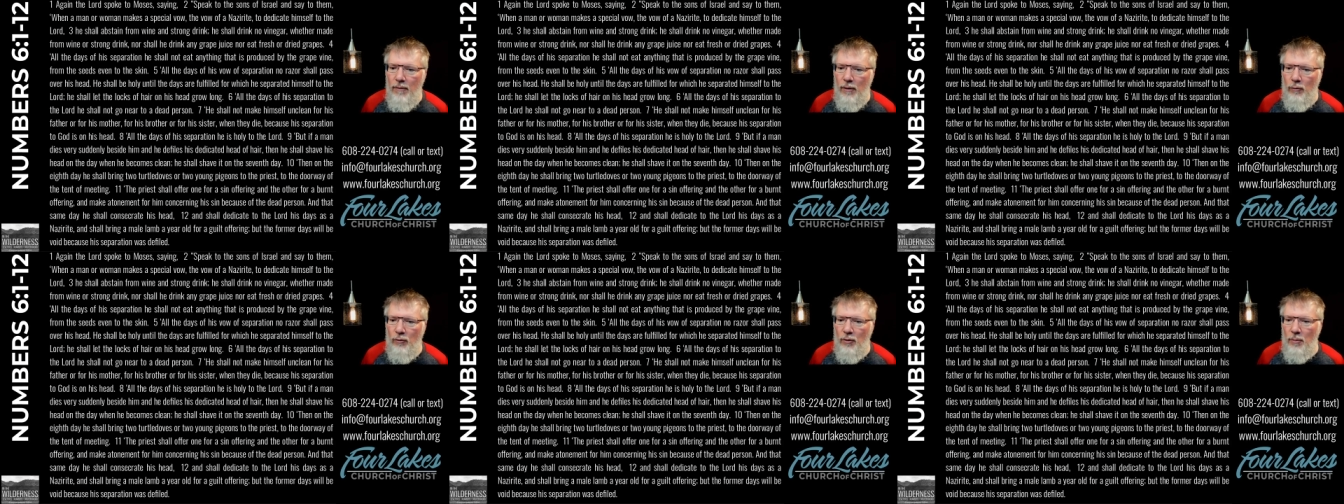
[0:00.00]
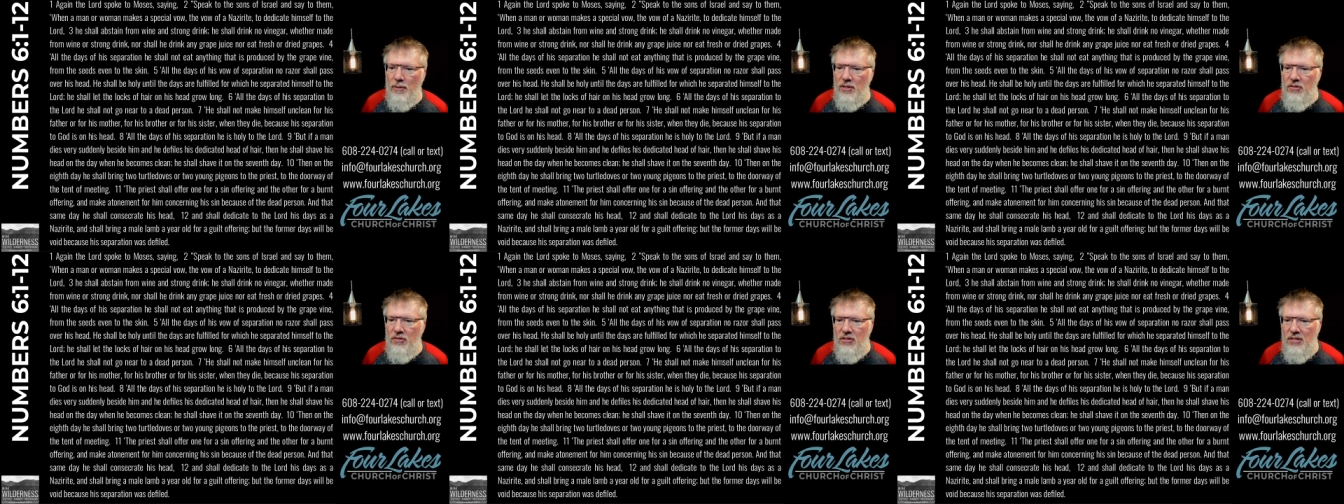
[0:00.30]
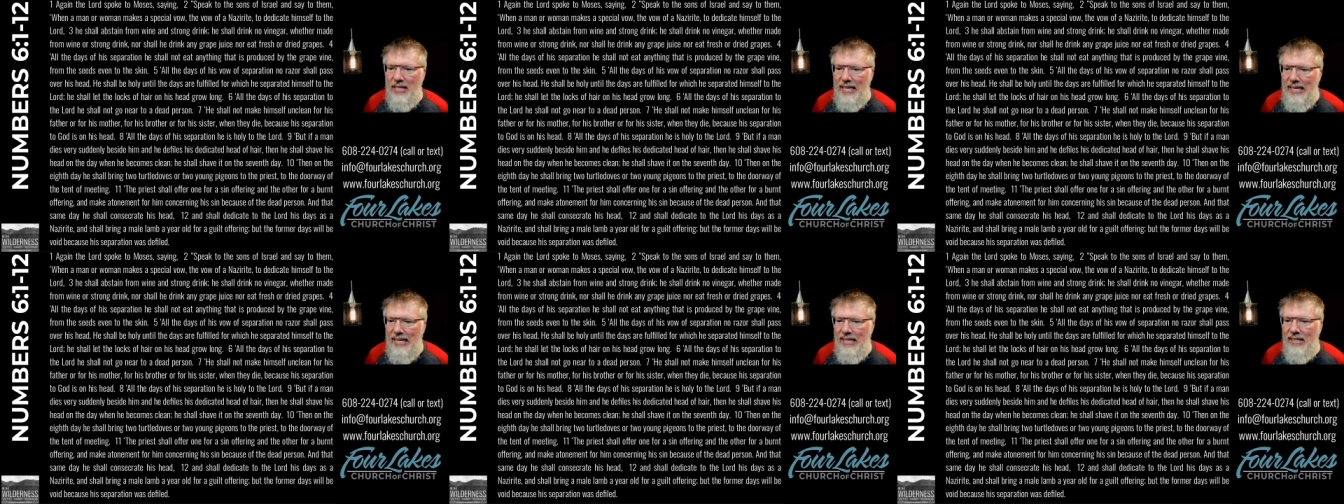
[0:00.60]
from the
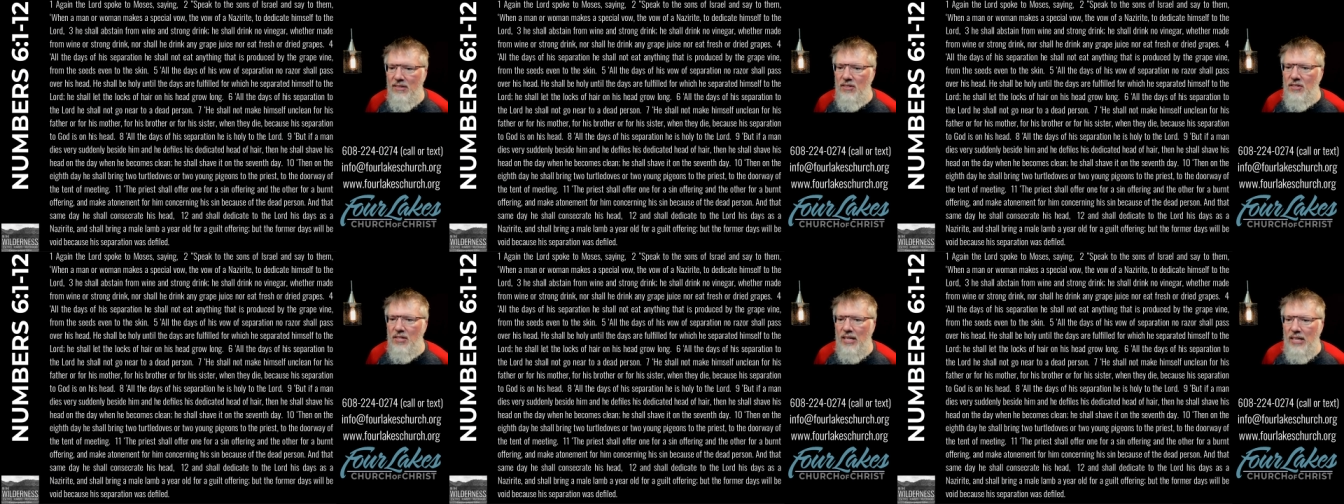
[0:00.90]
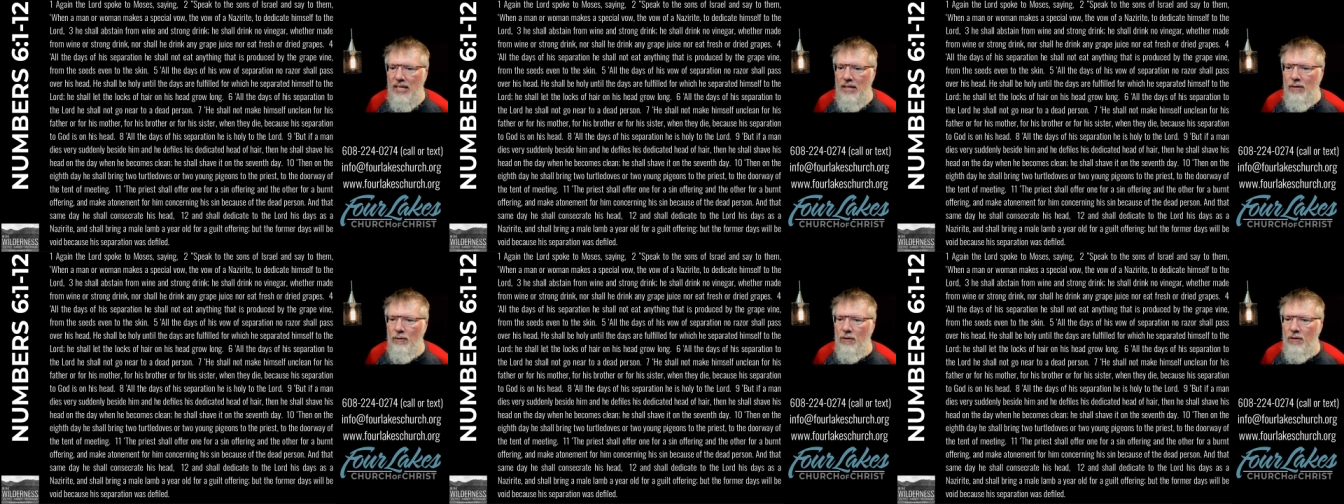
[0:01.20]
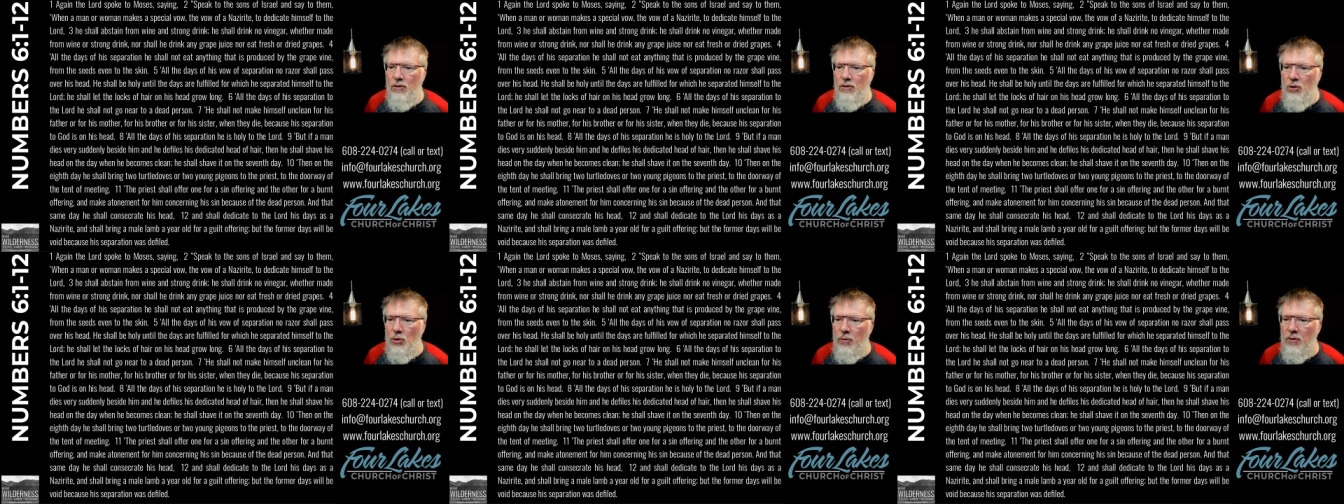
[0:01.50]
seeds
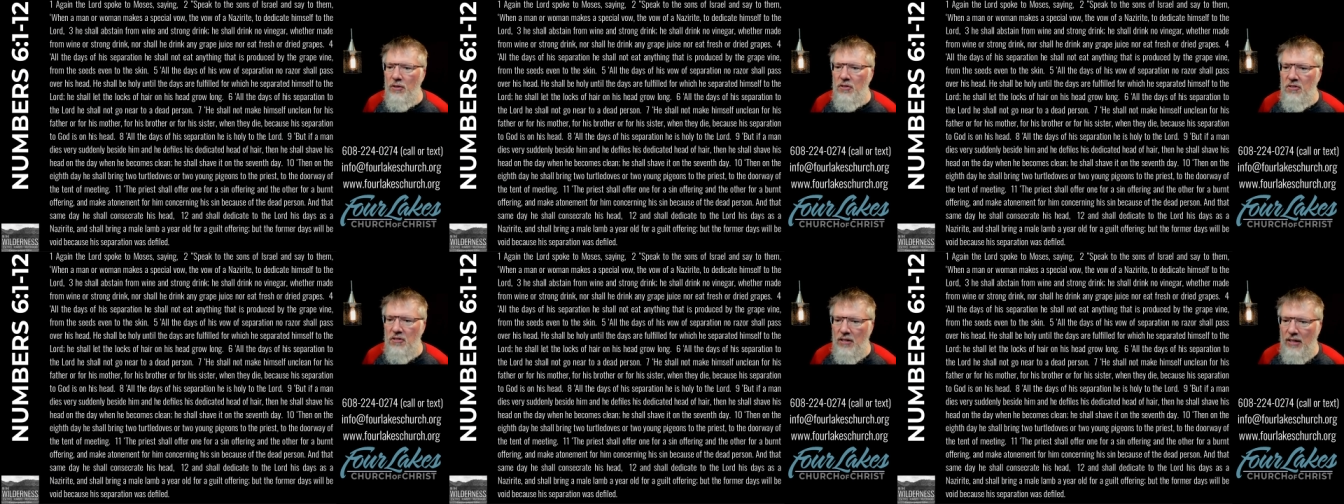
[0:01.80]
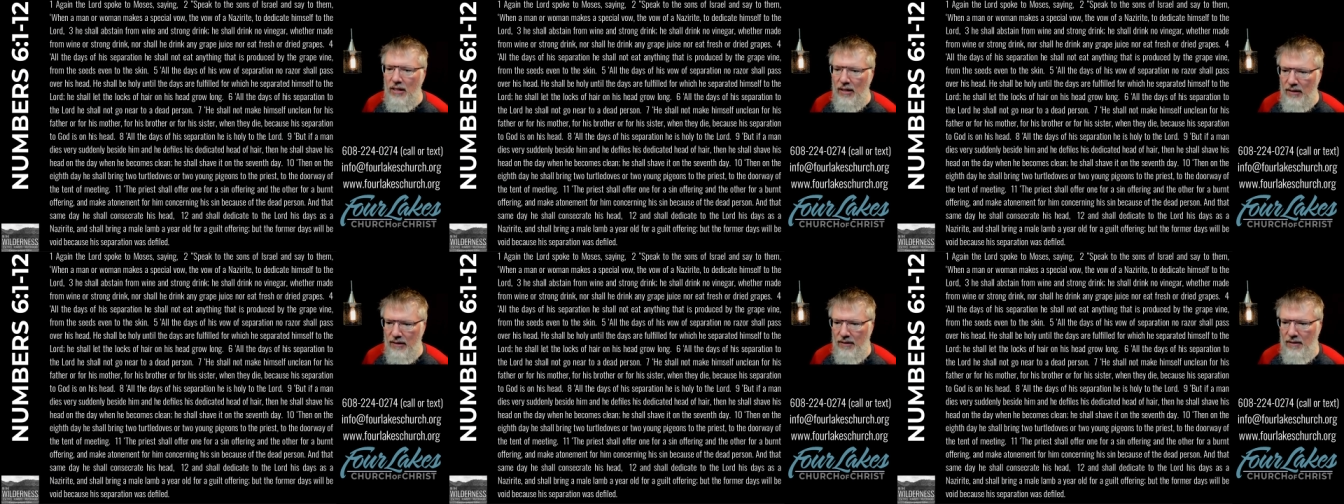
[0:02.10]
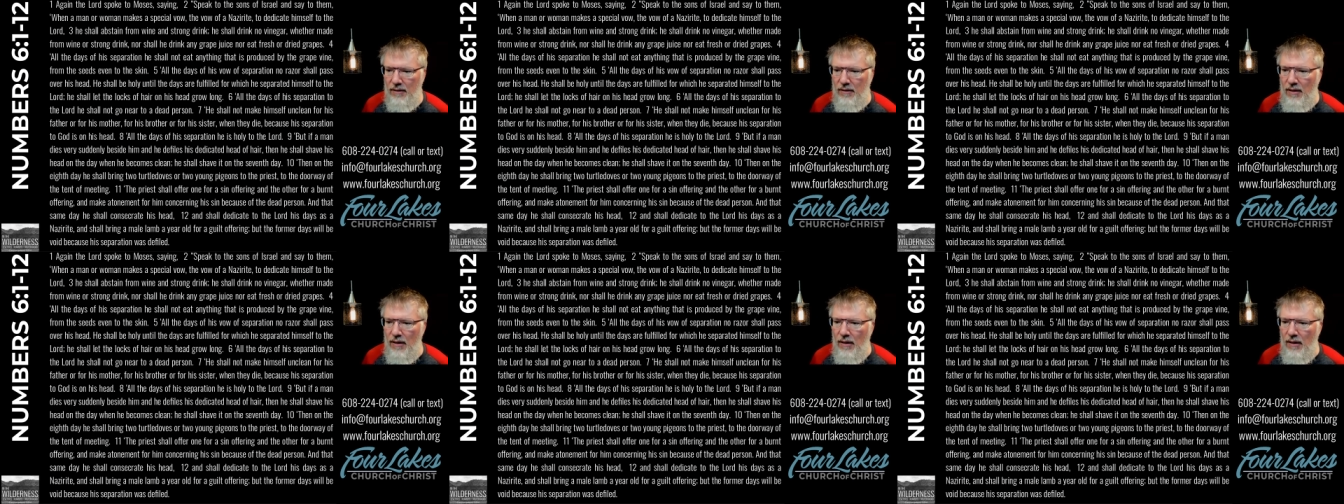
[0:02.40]
even to the skin.